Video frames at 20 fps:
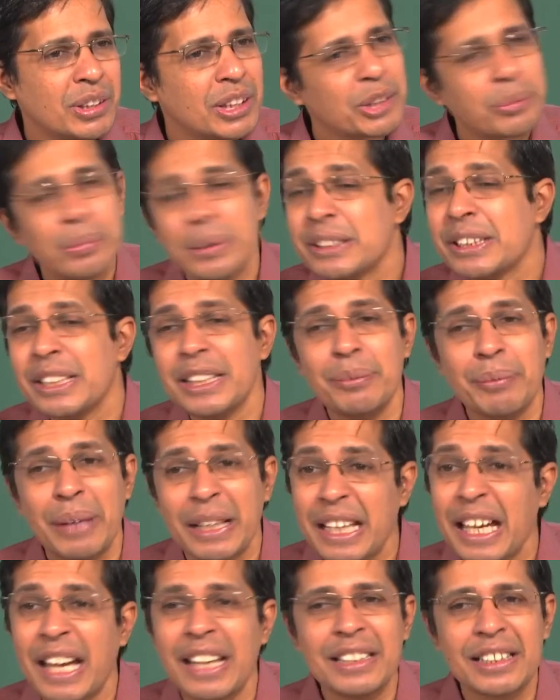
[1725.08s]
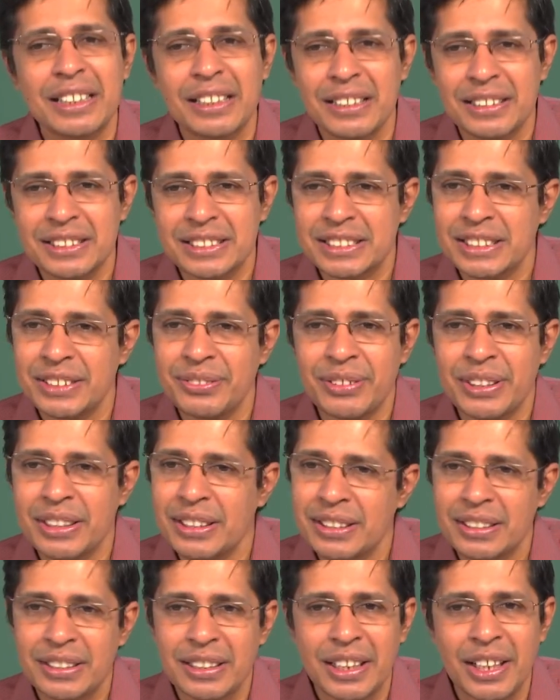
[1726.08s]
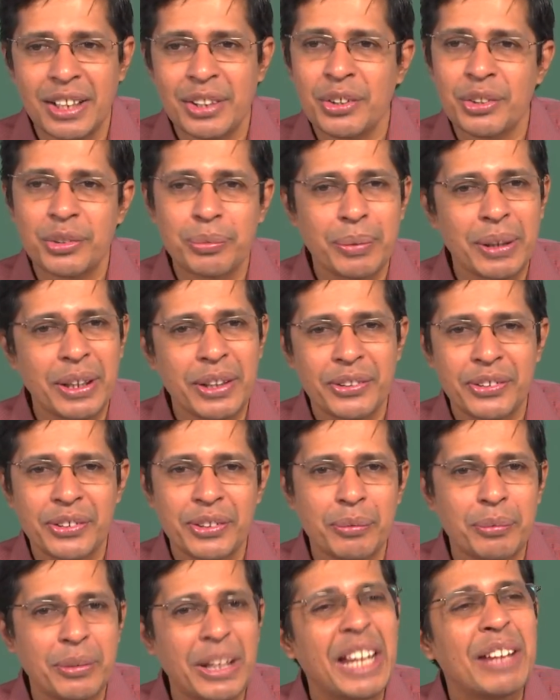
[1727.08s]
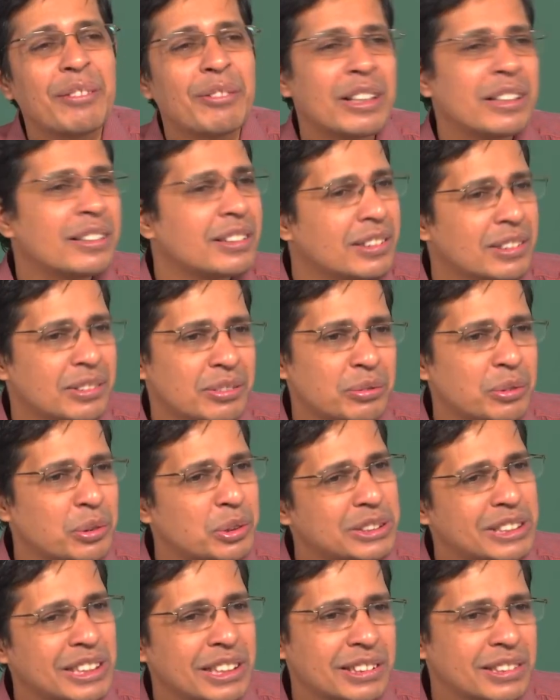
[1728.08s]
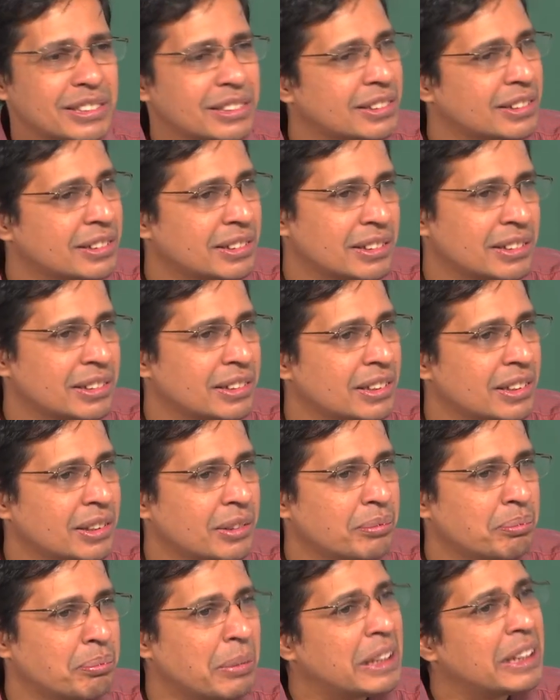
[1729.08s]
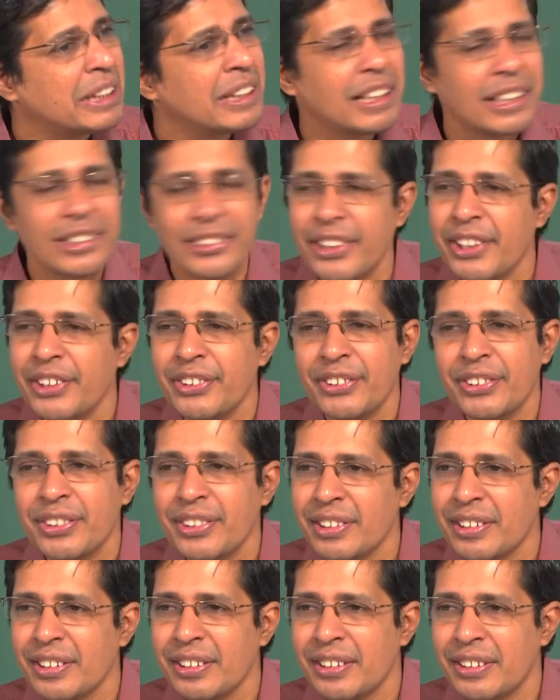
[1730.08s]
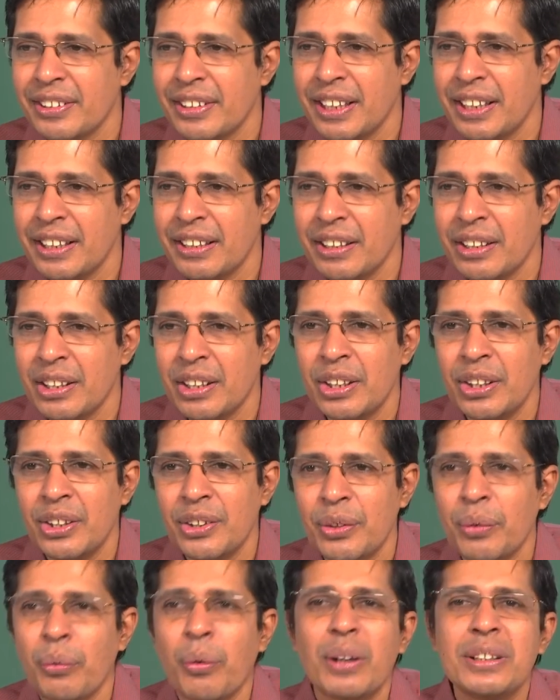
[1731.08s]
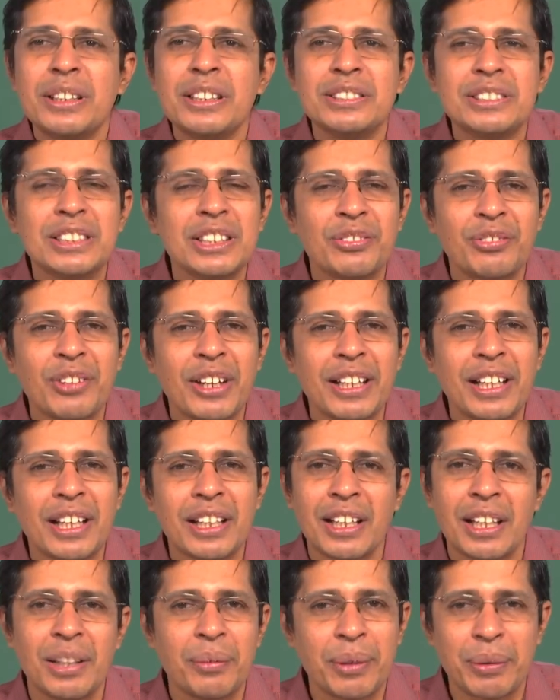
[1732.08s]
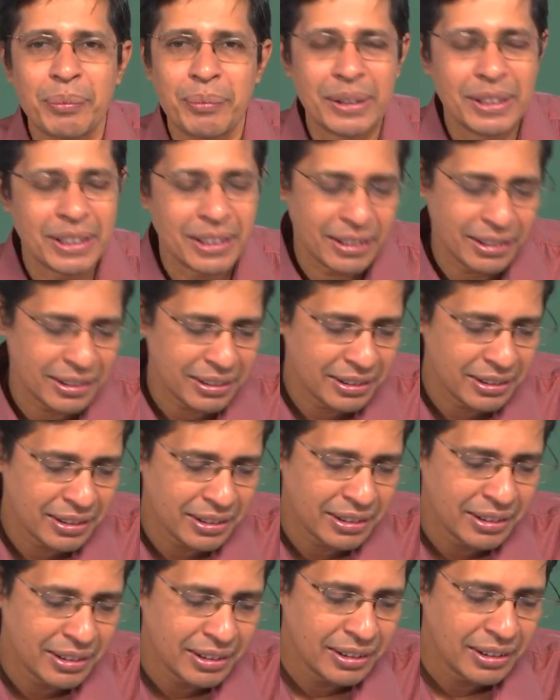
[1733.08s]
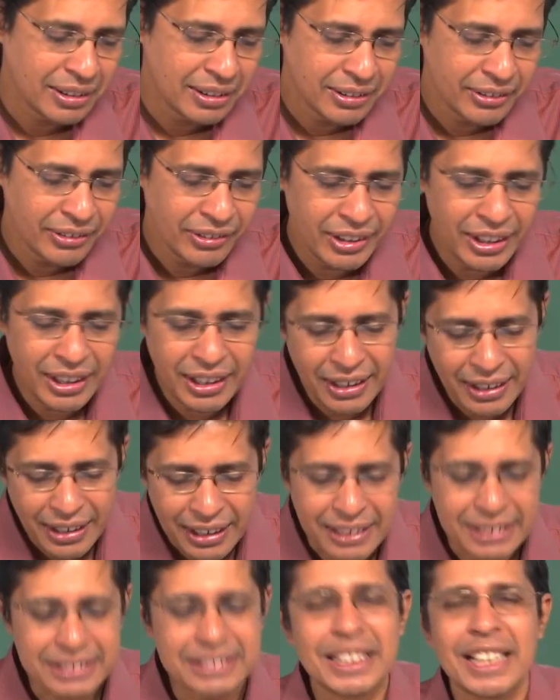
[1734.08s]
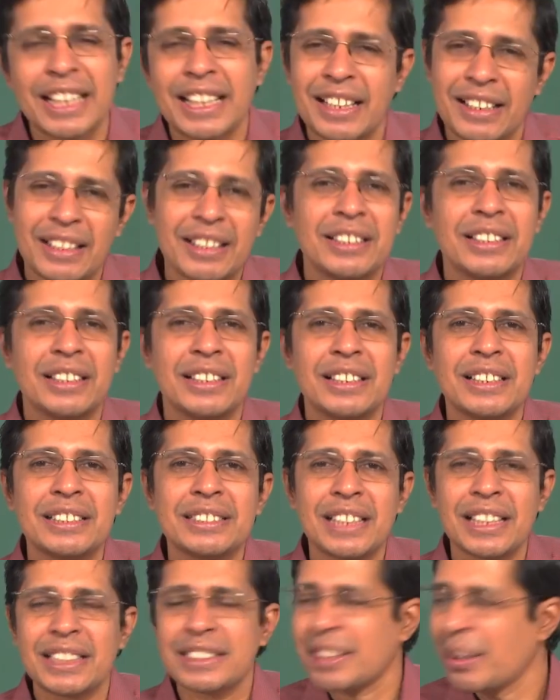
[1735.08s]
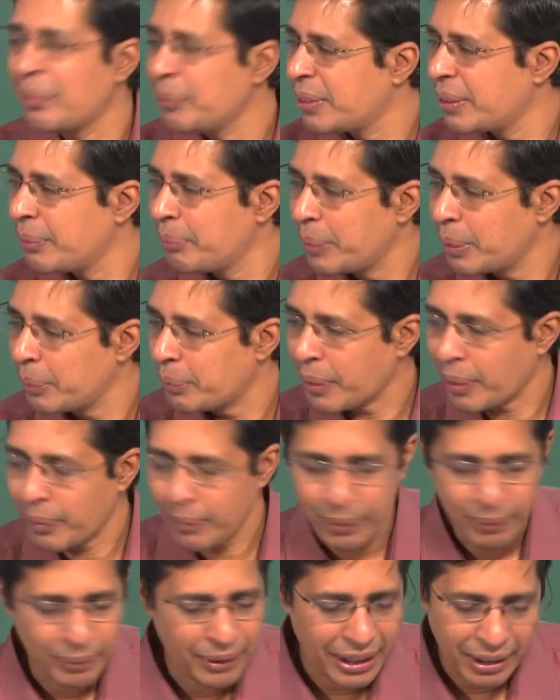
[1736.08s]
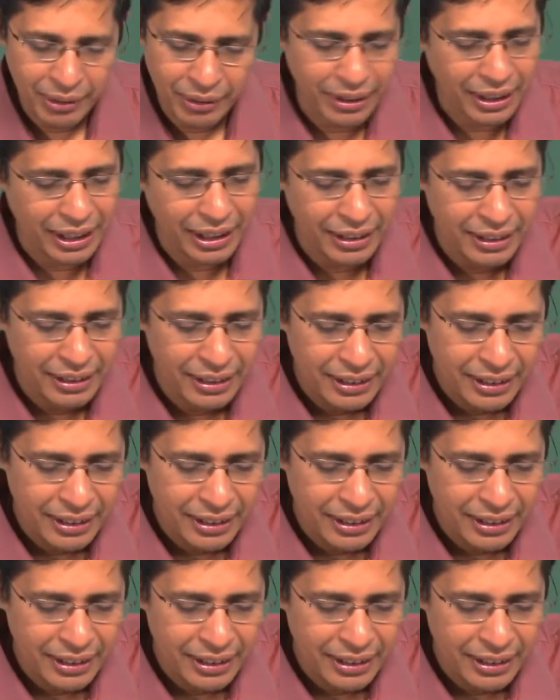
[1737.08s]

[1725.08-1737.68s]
especially mechanical, civil, aerospace, naval, ocean, material science, right. So, what is this finite element method? See, let us take let us take some simple problem like okay,